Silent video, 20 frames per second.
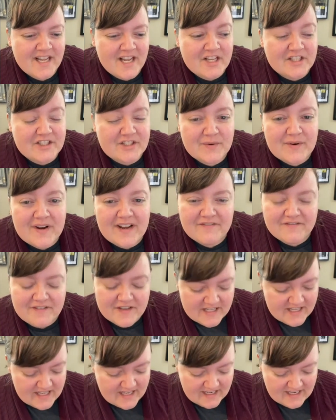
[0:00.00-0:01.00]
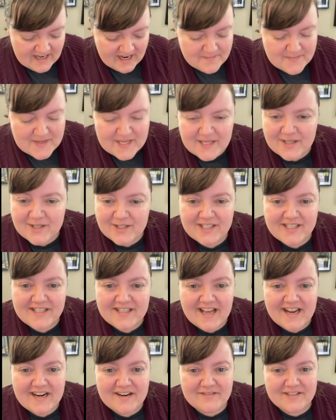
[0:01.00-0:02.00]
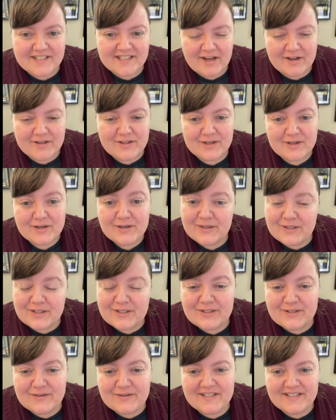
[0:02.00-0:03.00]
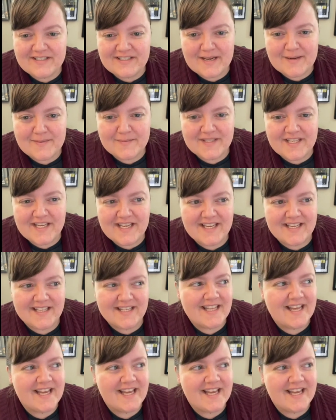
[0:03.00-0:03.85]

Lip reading: So I feel like, I mean, there's a lot of us out there who could do the same thing.